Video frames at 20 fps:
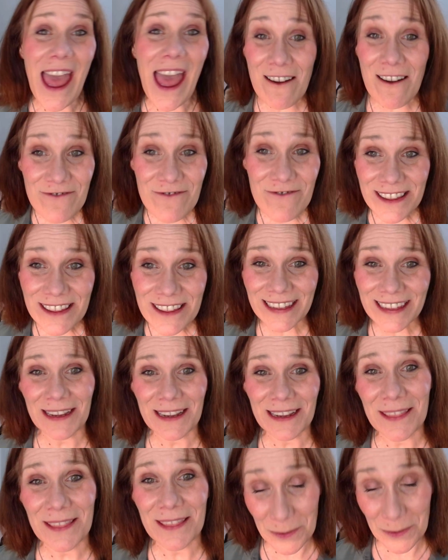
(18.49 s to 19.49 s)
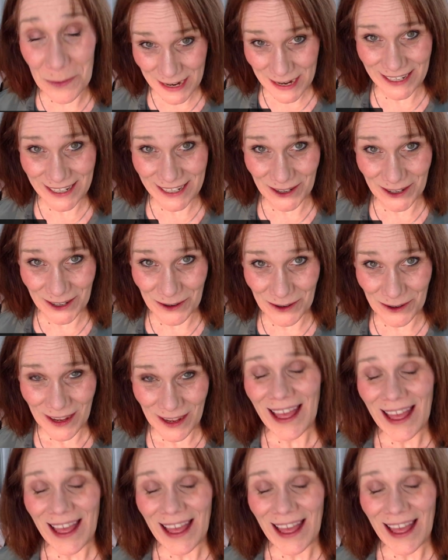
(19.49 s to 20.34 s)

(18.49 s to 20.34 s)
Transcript: everything that we do.